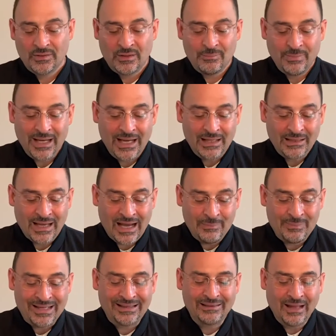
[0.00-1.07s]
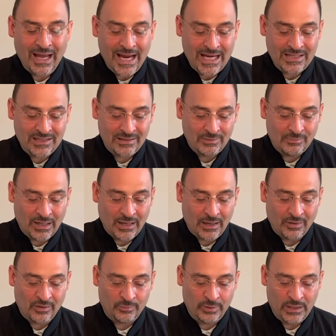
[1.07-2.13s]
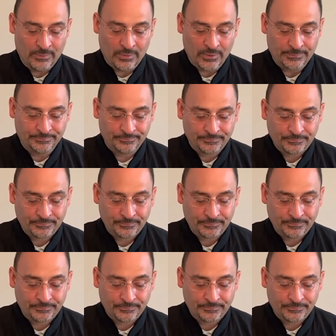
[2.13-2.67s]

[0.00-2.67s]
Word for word: that may not be liked by other people.